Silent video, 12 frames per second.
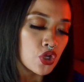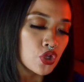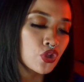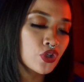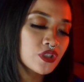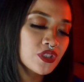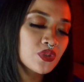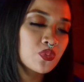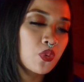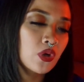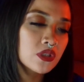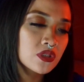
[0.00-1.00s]
There's this
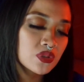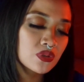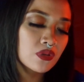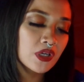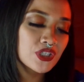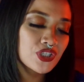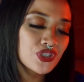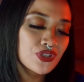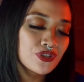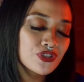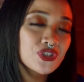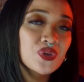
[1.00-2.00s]
one tool I
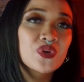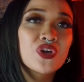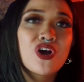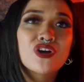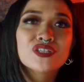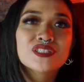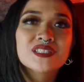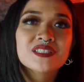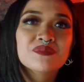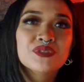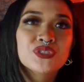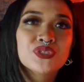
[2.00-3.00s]
shouldn't show y'all because it's gonna
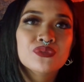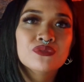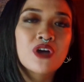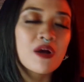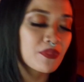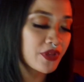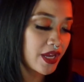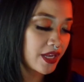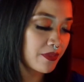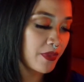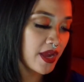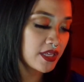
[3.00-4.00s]
be too
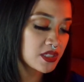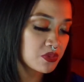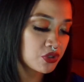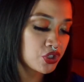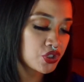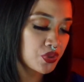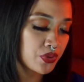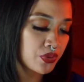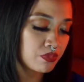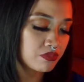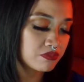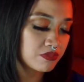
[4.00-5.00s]
complicated, but I just want to show you.
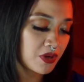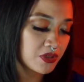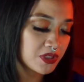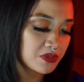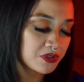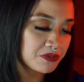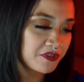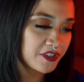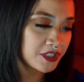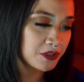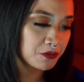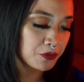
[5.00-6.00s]
I just want to
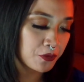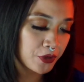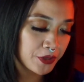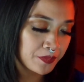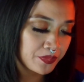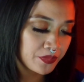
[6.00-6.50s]
fix it real quick.